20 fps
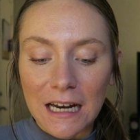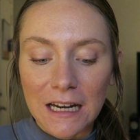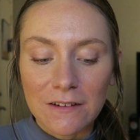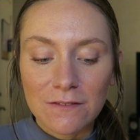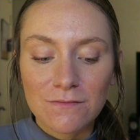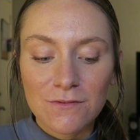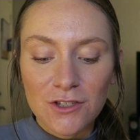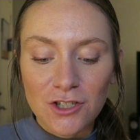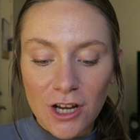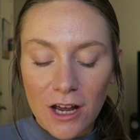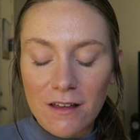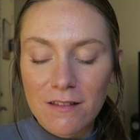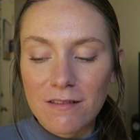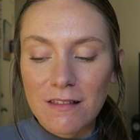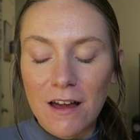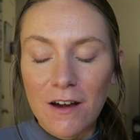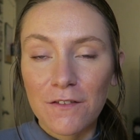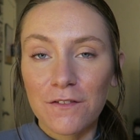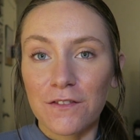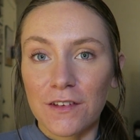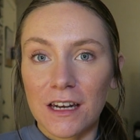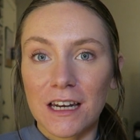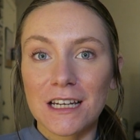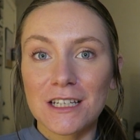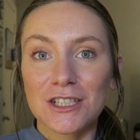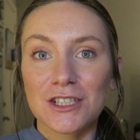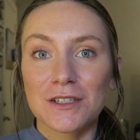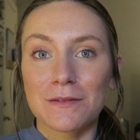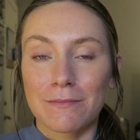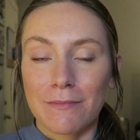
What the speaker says: I've just now finished